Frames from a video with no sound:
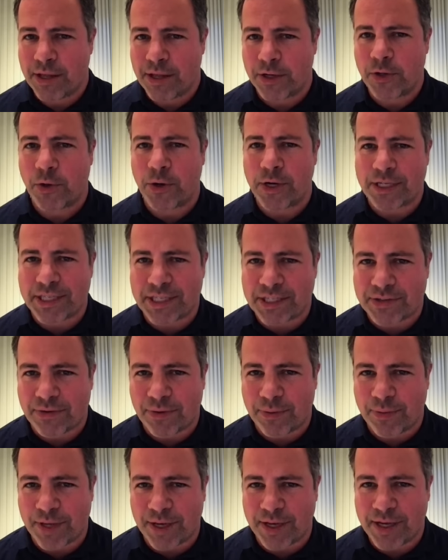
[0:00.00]
noises
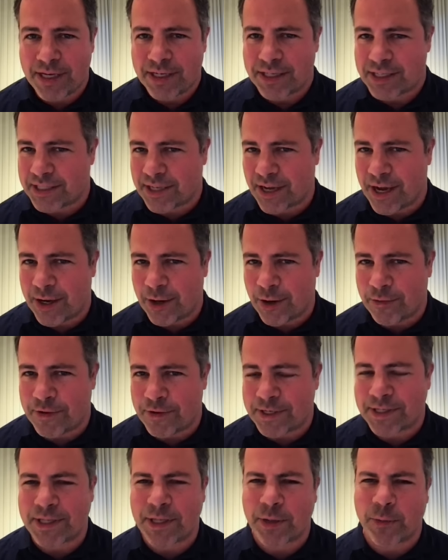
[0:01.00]
from the design
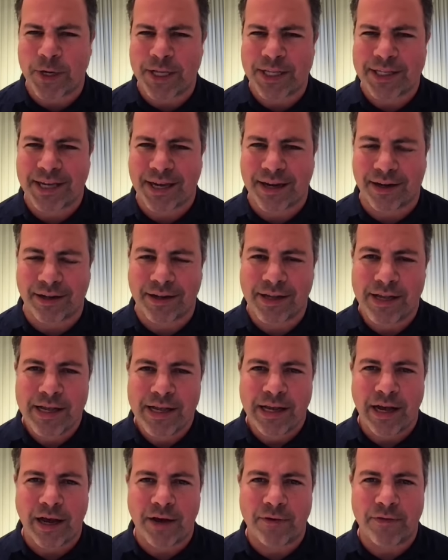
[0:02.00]
office and the wind tunnel
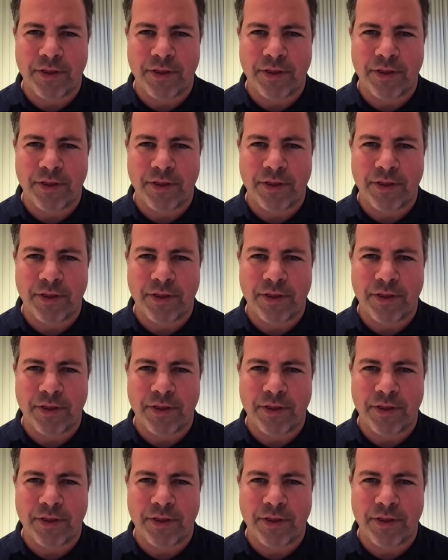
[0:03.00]
are,